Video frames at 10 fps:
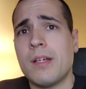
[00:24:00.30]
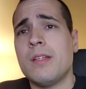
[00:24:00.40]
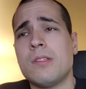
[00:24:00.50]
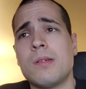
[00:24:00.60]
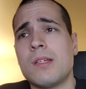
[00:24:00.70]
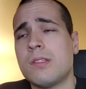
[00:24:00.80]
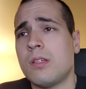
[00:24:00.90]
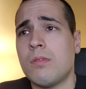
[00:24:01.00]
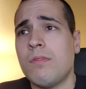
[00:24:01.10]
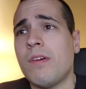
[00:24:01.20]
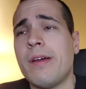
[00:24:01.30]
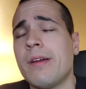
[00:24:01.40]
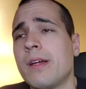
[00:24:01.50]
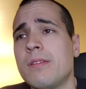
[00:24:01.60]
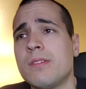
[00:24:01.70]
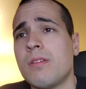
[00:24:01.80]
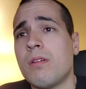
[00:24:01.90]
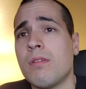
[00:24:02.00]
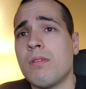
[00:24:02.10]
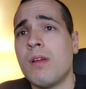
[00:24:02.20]
guns, because liquefier guns
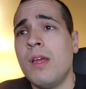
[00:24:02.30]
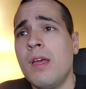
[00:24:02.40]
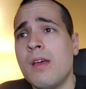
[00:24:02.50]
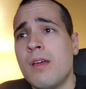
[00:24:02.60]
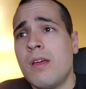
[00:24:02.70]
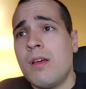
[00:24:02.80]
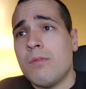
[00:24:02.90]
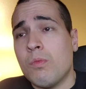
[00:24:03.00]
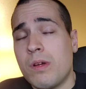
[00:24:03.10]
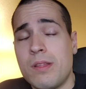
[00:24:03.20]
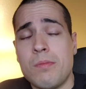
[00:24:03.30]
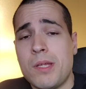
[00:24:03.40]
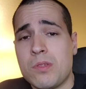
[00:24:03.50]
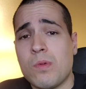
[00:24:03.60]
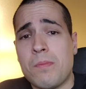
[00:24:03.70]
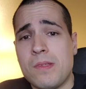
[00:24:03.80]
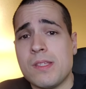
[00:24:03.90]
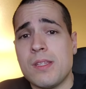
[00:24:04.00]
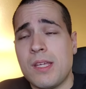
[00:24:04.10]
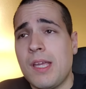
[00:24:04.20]
are one of the best weapons
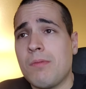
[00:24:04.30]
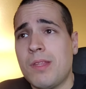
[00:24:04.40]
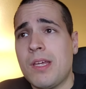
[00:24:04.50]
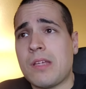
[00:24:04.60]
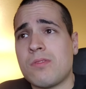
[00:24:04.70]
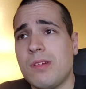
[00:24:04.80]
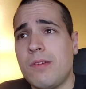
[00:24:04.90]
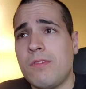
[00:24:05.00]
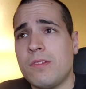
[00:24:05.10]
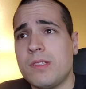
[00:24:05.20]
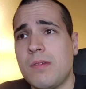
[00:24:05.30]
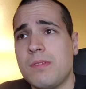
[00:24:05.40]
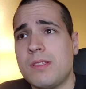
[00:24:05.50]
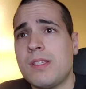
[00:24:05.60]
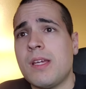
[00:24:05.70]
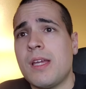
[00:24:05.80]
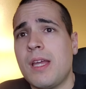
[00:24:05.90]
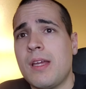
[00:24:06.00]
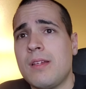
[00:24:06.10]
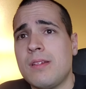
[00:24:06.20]
in the game with hex rifles, I would say,
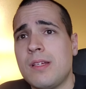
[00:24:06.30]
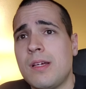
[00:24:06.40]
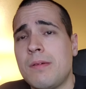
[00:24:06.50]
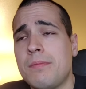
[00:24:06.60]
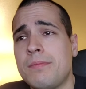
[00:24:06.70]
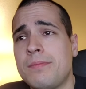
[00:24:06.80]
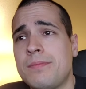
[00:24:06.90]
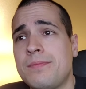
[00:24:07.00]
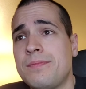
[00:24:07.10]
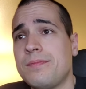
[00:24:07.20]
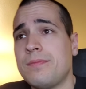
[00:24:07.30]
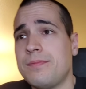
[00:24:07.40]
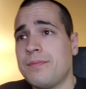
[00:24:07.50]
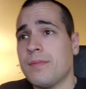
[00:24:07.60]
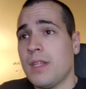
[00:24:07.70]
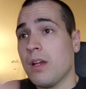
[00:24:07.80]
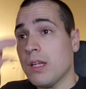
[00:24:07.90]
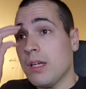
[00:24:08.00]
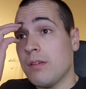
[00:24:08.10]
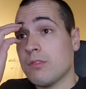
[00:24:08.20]
and they're going
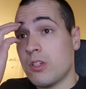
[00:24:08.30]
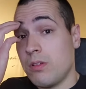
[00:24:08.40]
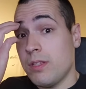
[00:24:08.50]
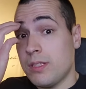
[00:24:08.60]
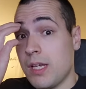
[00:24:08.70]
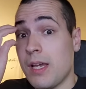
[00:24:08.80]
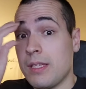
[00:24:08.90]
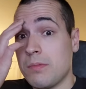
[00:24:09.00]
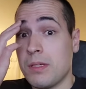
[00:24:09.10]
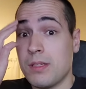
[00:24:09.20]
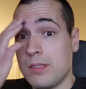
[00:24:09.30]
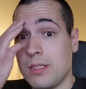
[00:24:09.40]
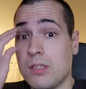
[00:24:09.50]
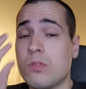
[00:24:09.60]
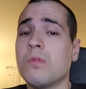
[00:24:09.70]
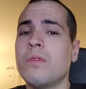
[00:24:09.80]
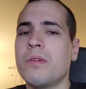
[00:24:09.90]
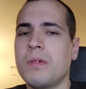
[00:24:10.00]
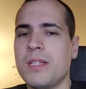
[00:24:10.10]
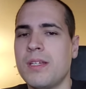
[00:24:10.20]
to turn the tides because it's a tool that
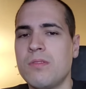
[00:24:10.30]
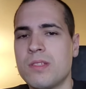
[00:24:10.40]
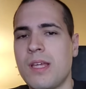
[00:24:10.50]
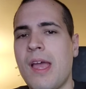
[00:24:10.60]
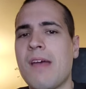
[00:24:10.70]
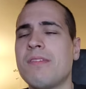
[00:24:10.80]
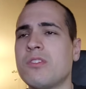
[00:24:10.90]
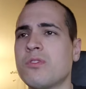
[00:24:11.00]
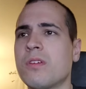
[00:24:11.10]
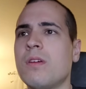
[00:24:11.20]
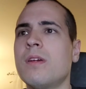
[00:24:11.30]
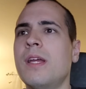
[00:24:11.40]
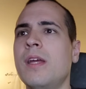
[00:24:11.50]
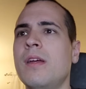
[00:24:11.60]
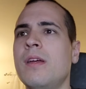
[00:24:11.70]
we didn't used to have as Drukhari,